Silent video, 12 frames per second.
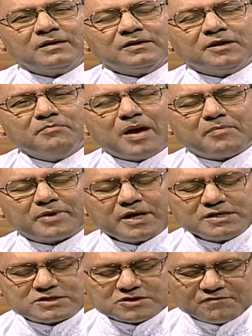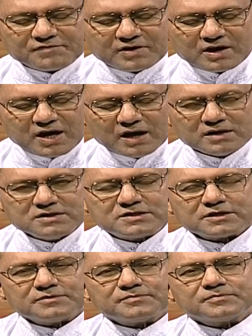The memories of guilt
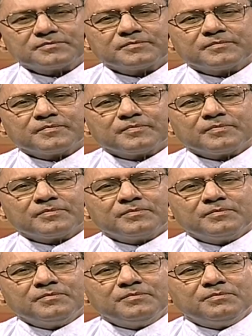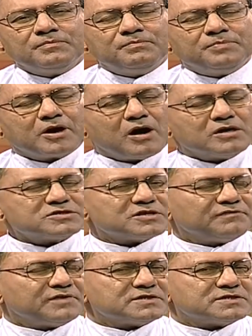because
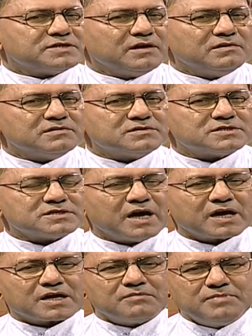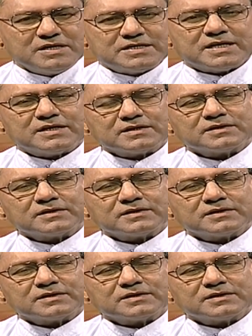of the sins I committed.